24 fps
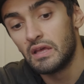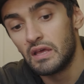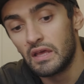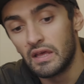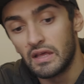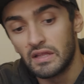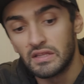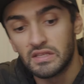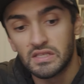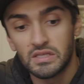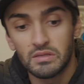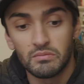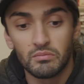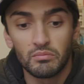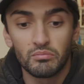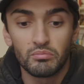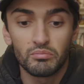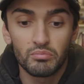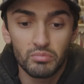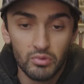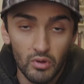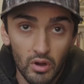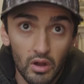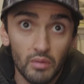and some
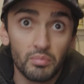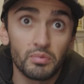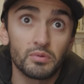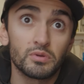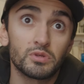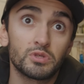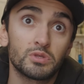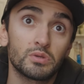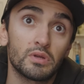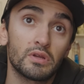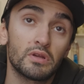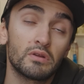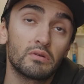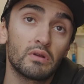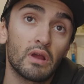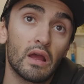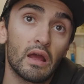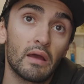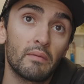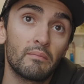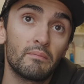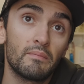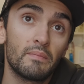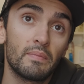proper shrink
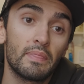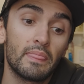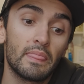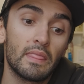wrap